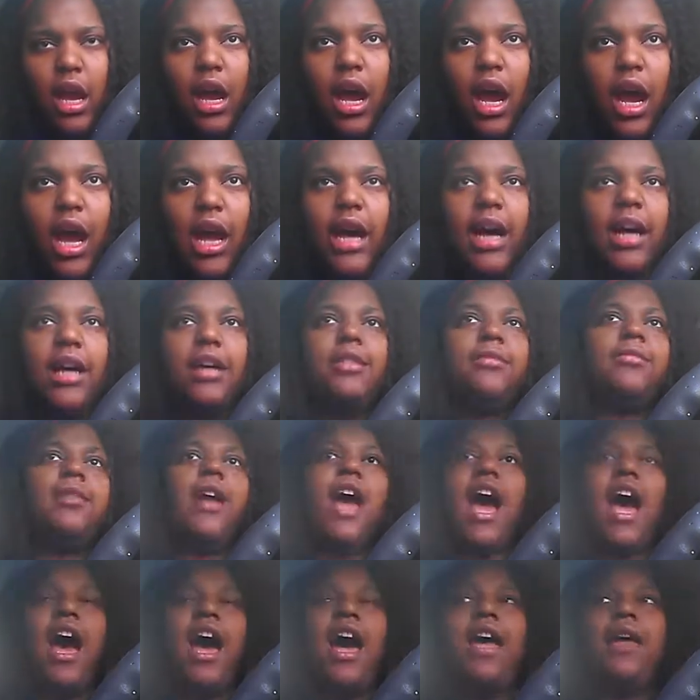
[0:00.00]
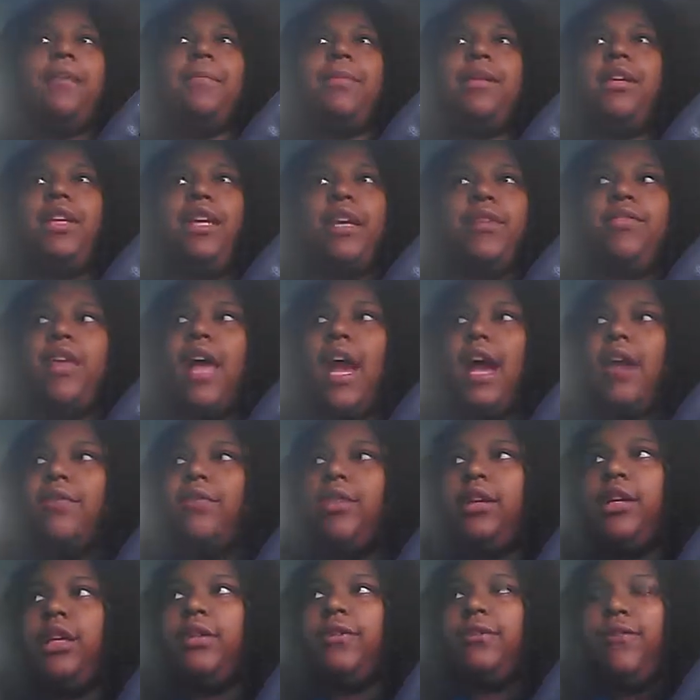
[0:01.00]
I believe that
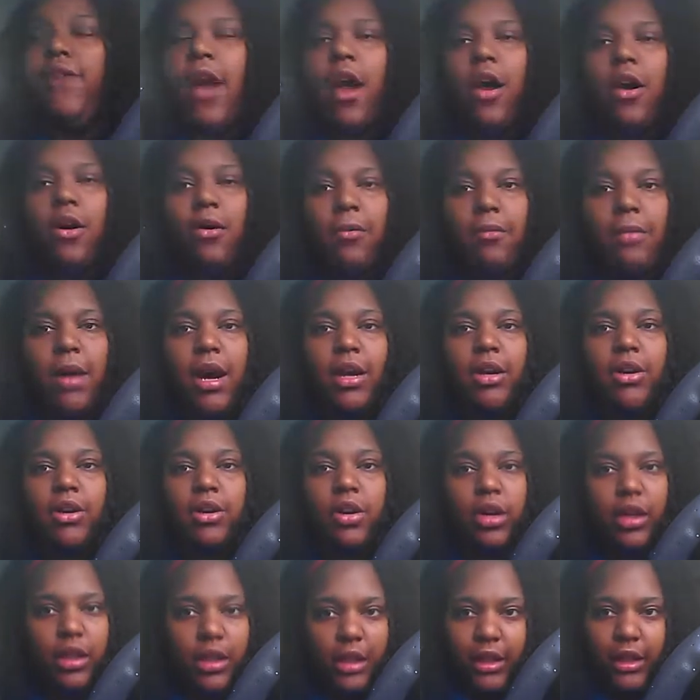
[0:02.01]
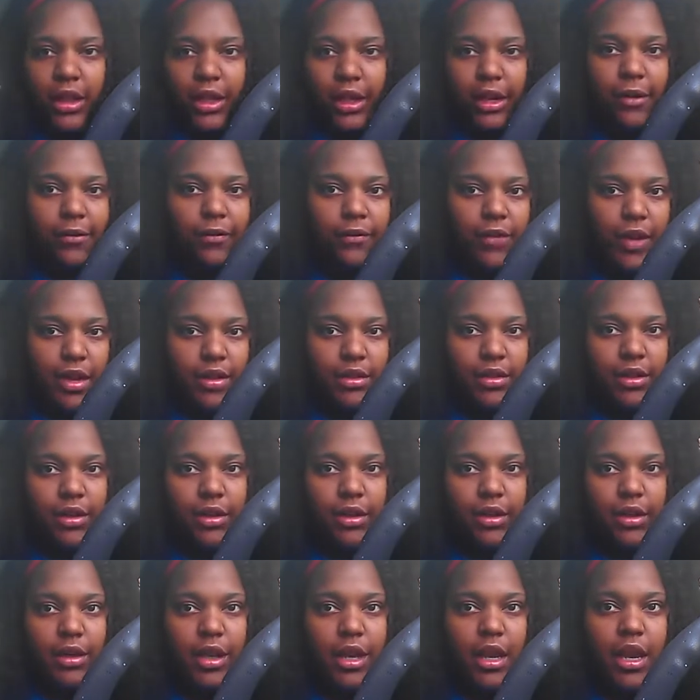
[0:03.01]
I really found my curly hair
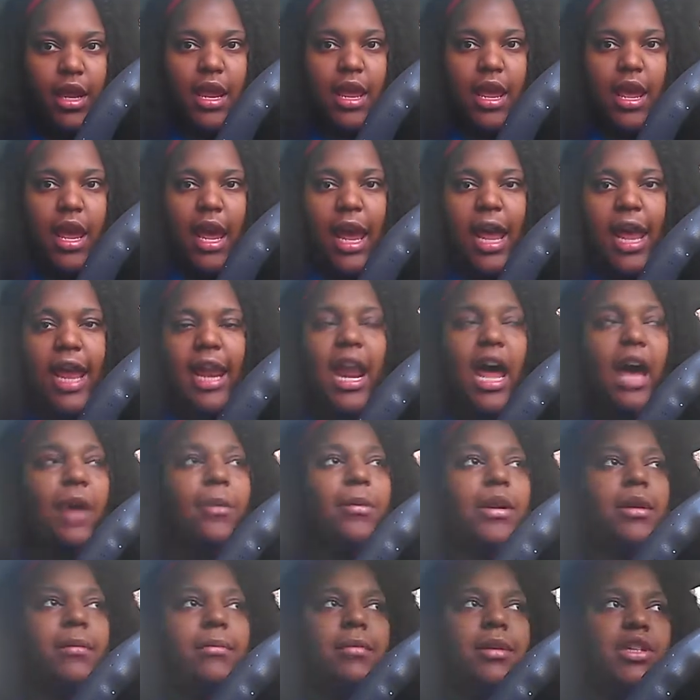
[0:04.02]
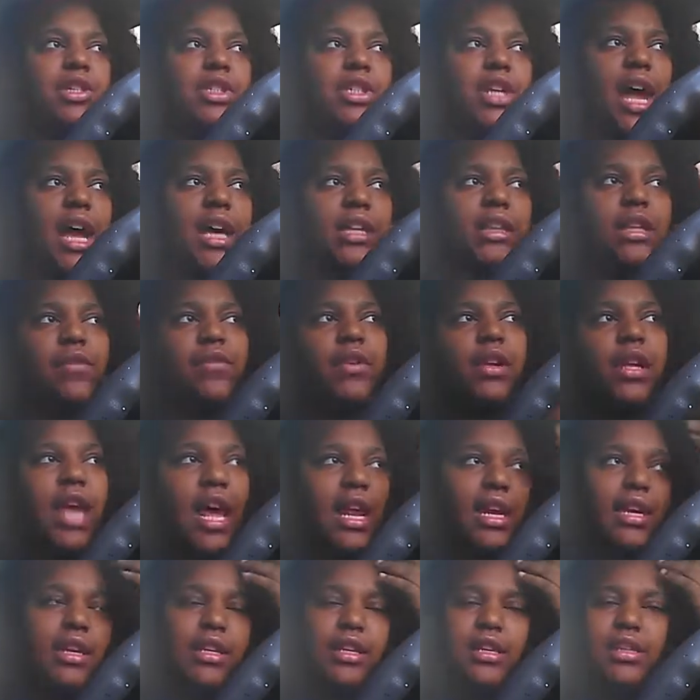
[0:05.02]
vendor. And I wouldn't be shocked if a
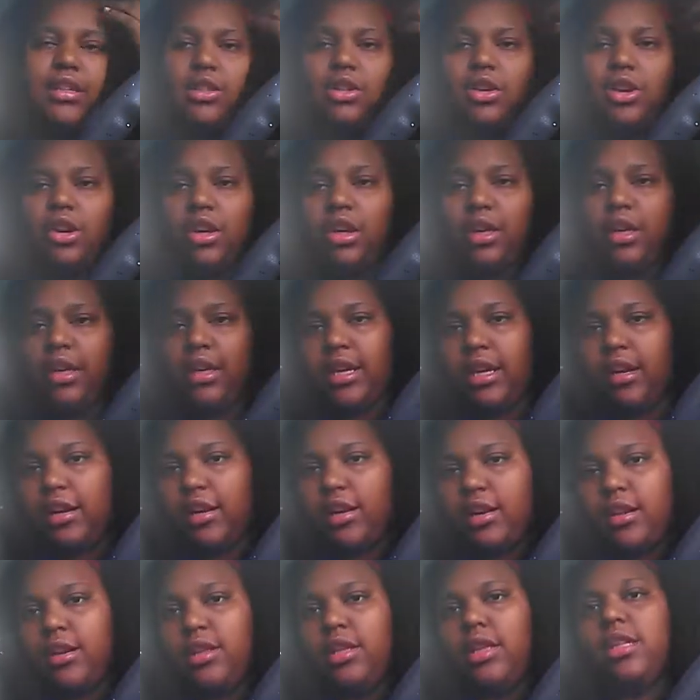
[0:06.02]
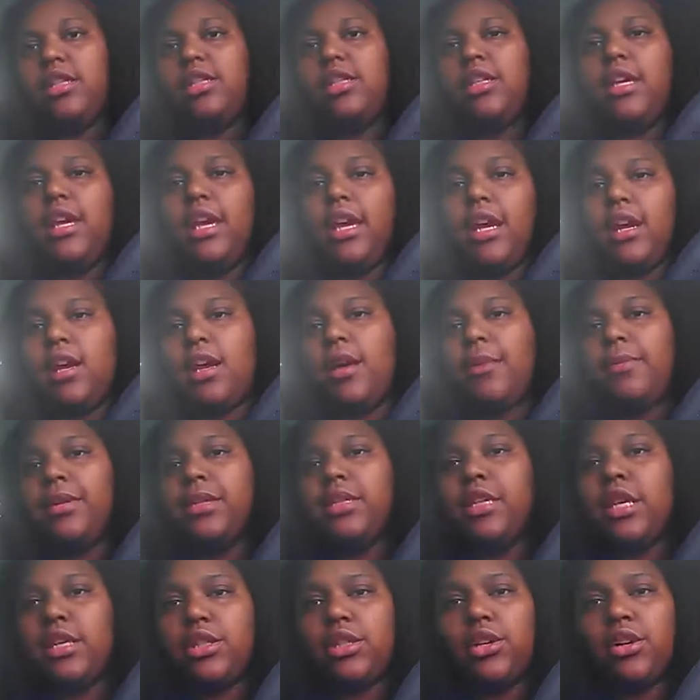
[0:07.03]
lot of these hair
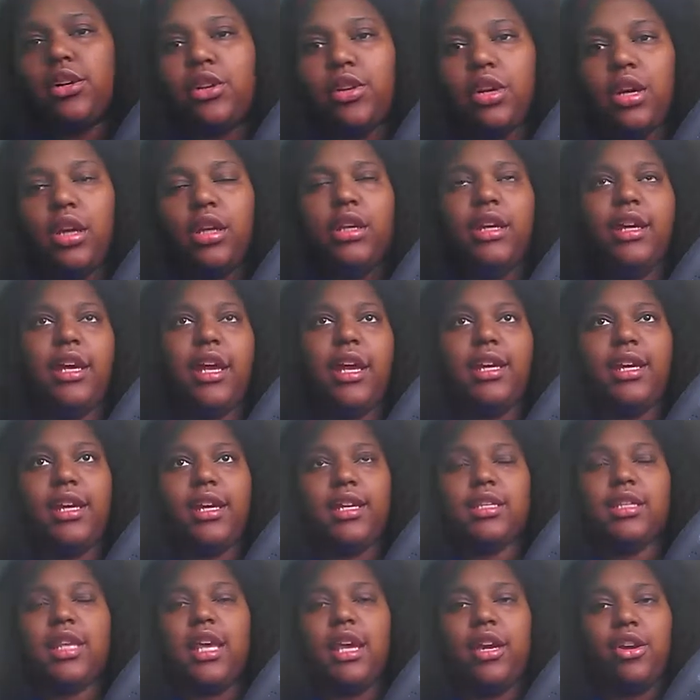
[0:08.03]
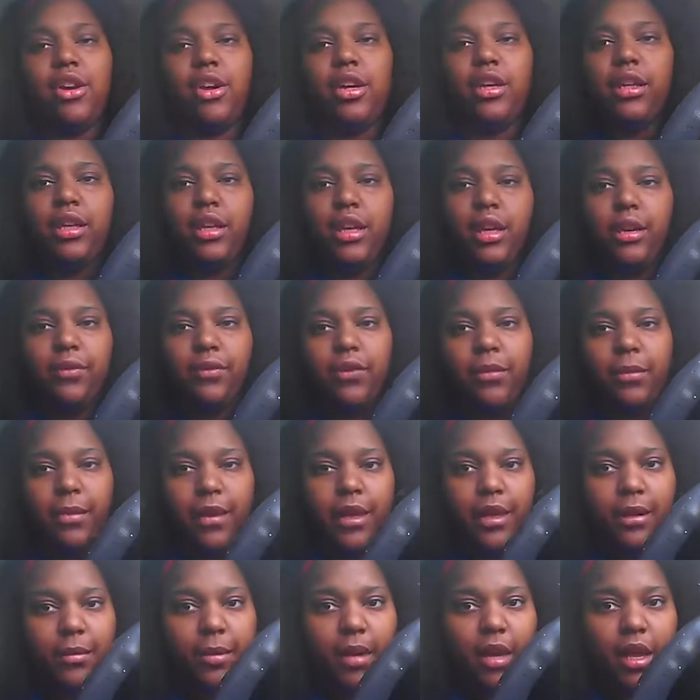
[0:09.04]
companies that sell curly hair gets their curly hair from
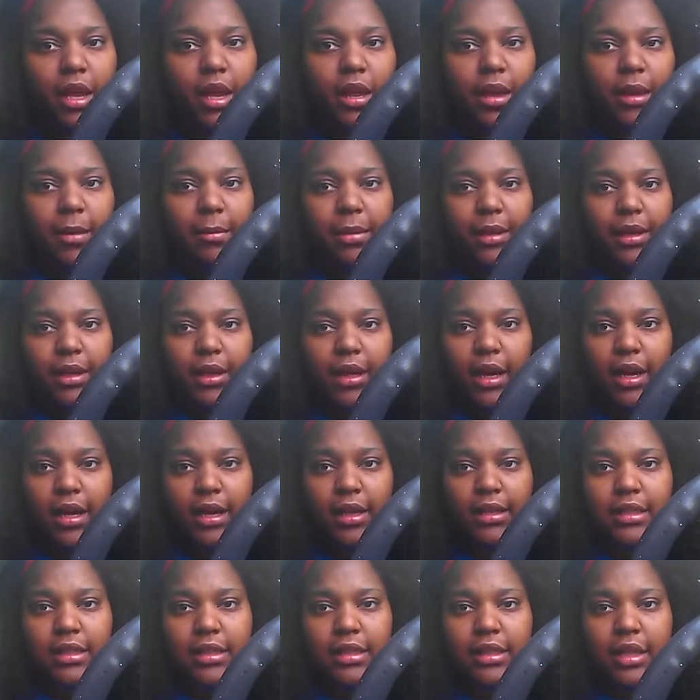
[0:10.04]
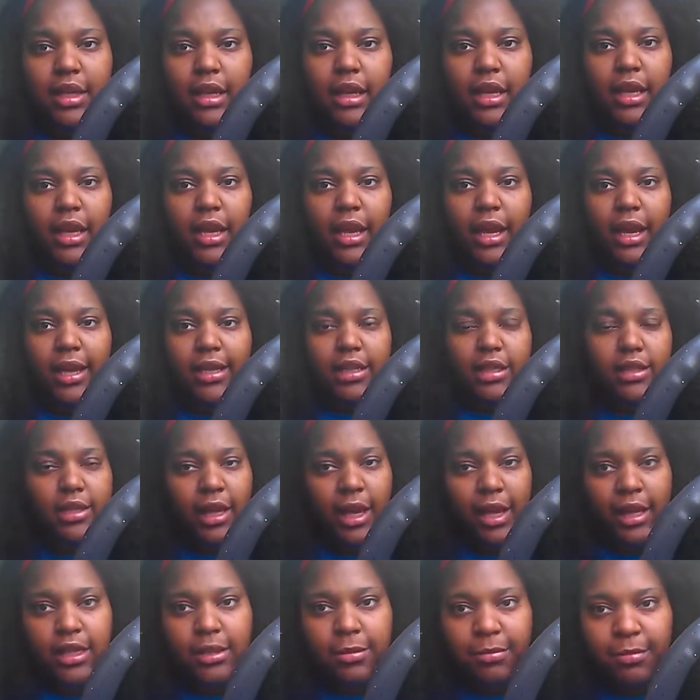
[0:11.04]
him, because
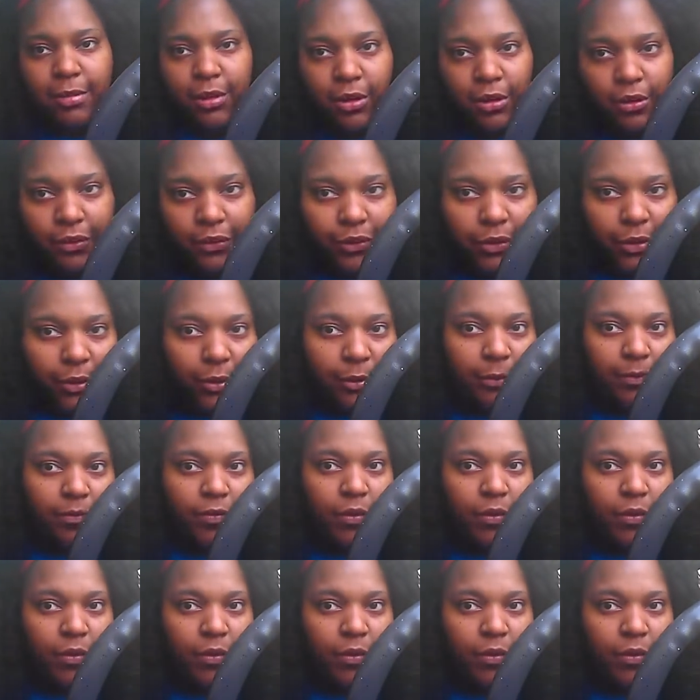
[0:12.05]
it's beautiful.